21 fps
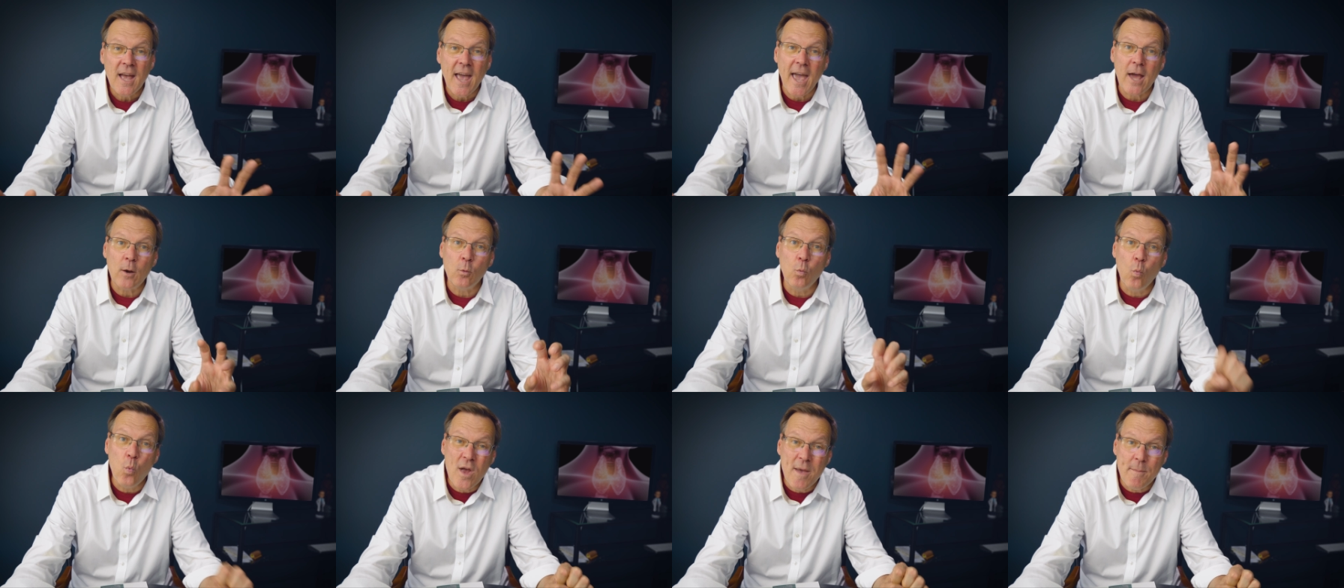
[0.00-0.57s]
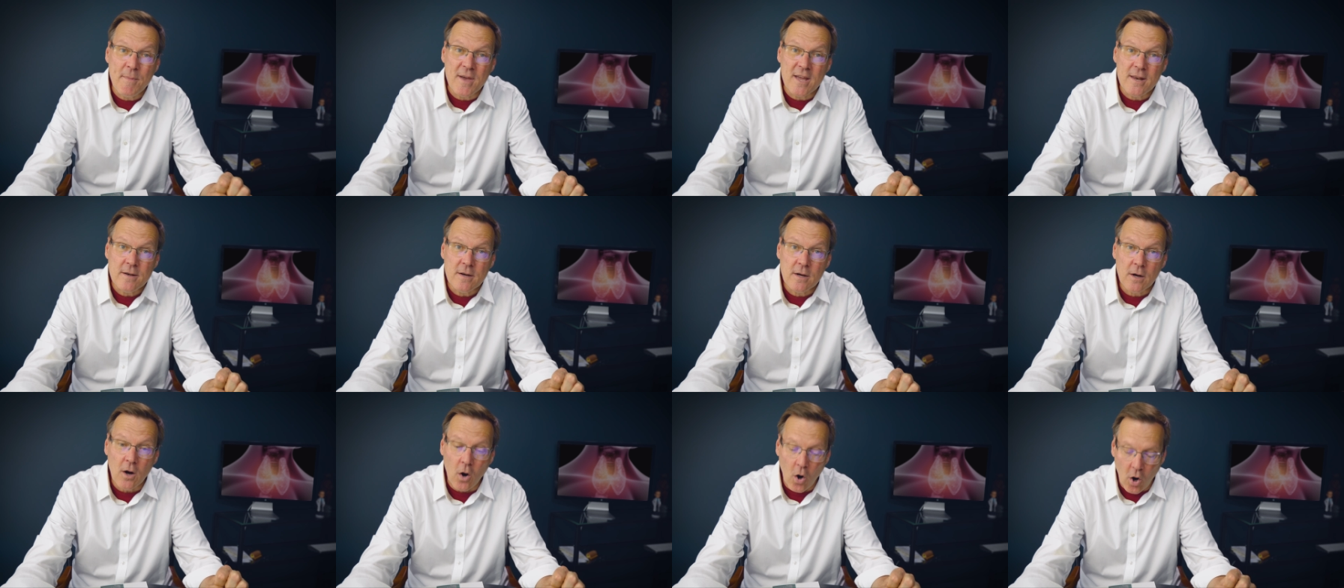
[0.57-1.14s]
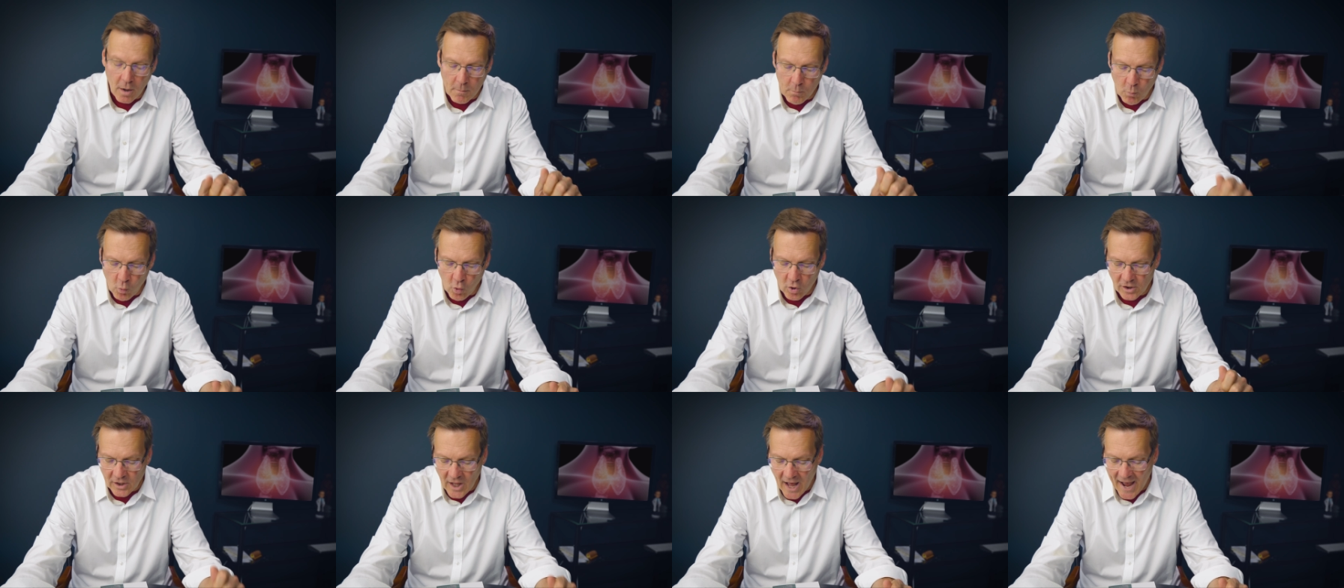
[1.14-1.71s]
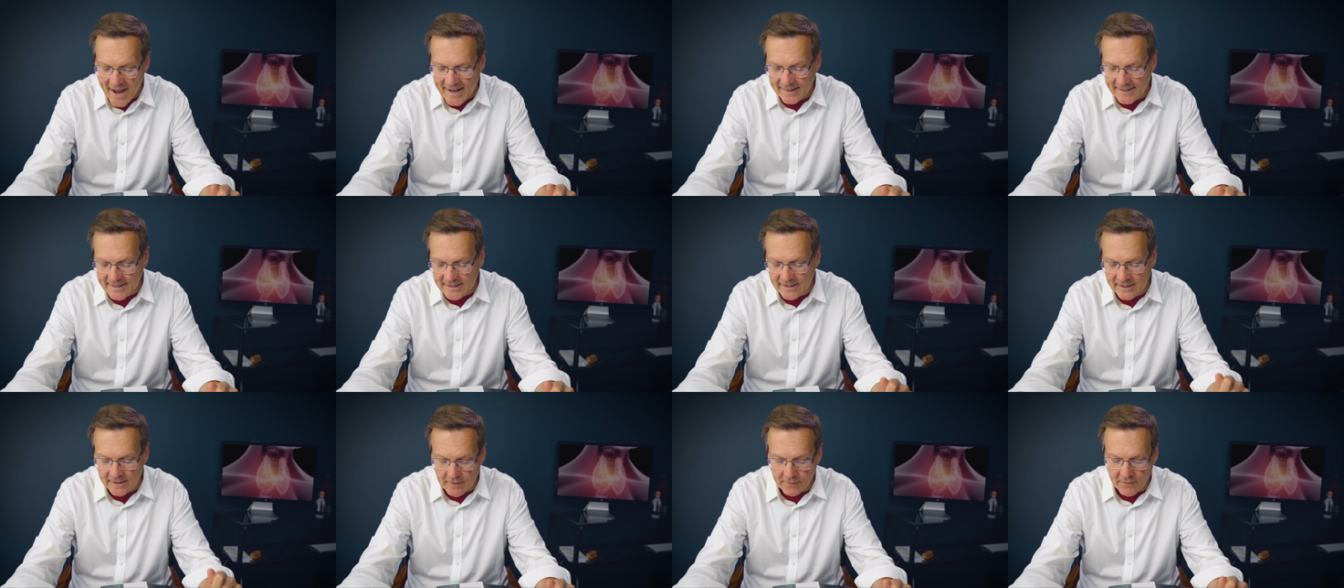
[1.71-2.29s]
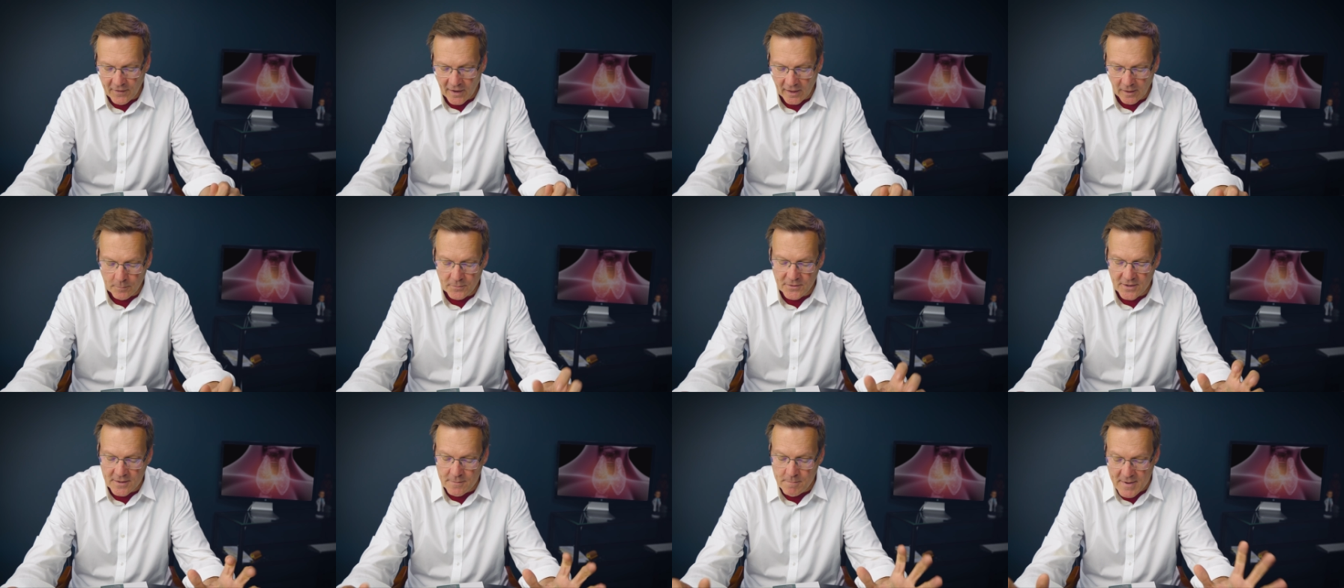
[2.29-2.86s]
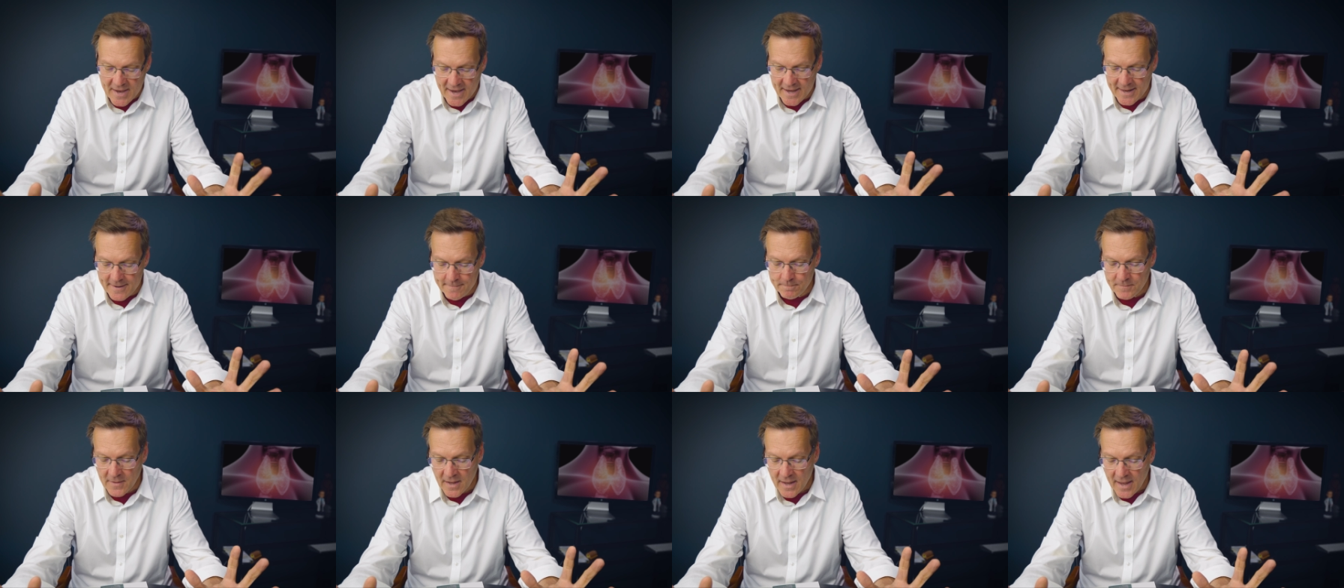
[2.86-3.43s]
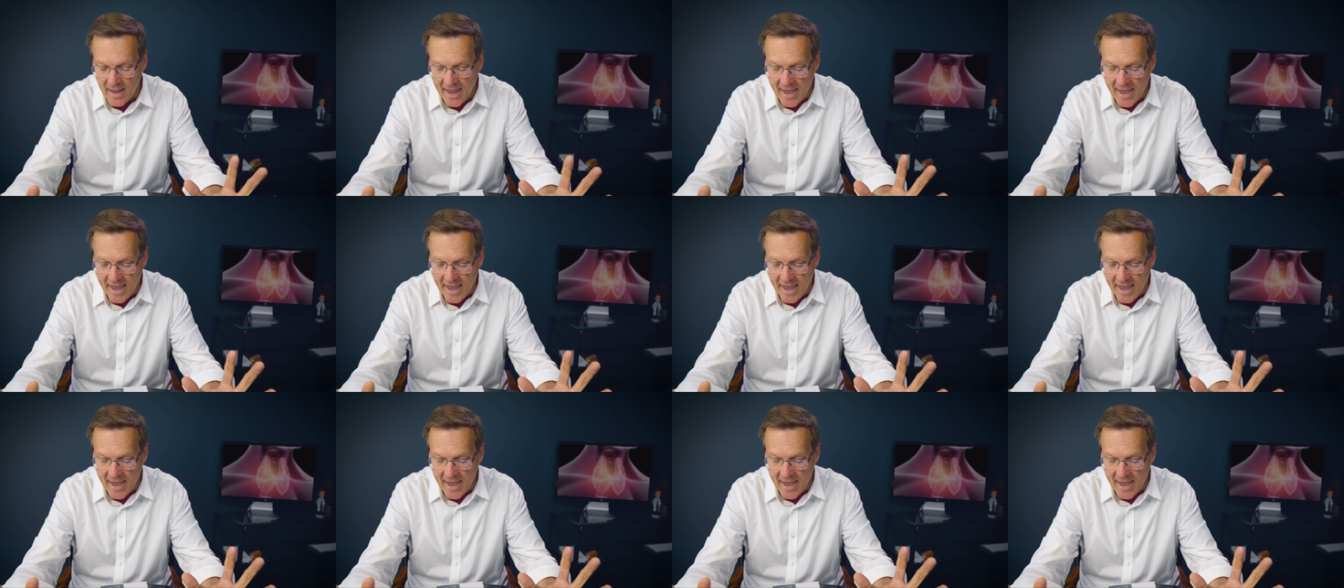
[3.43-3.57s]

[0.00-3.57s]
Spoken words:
And women are more likely to develop than men,